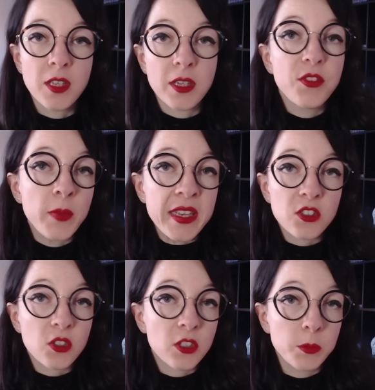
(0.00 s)
Now, if you make
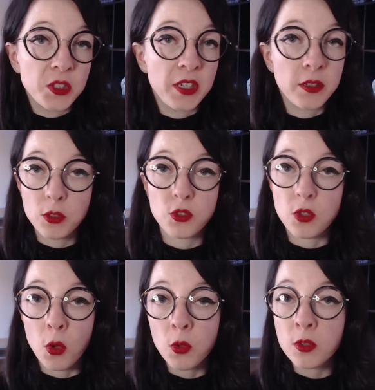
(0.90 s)
certain materials
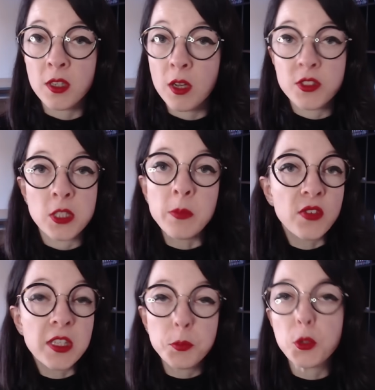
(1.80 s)
cold enough,
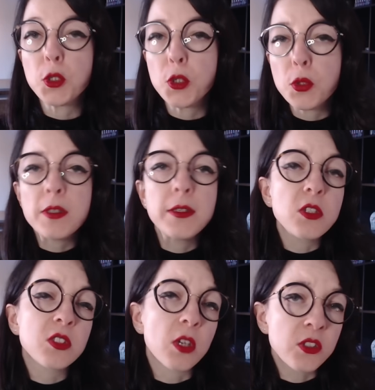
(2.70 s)
something peculiar
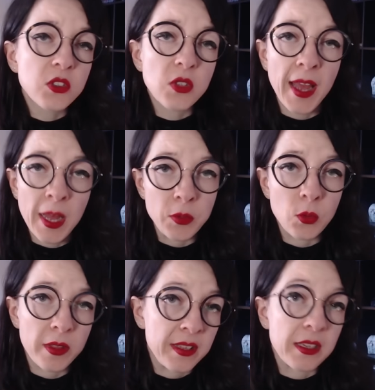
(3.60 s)
starts to happen
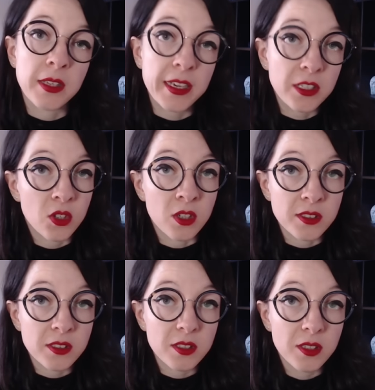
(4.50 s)
with the
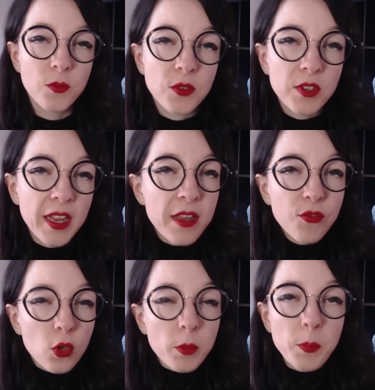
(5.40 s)
electrons. They
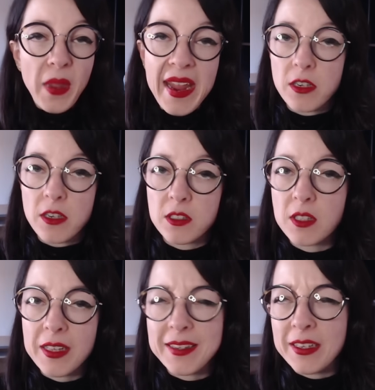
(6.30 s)
form pairs,
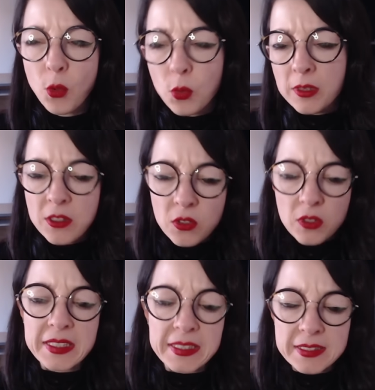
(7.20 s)
like they don't
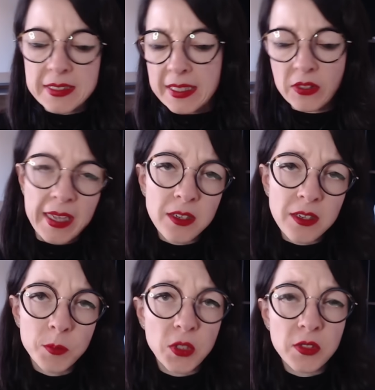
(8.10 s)
literally stick
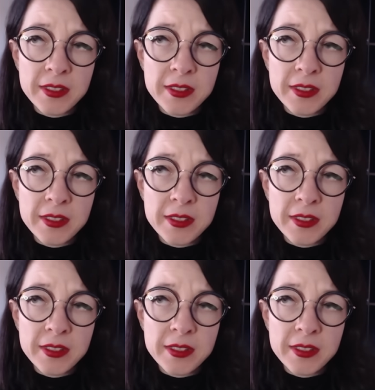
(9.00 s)
together, but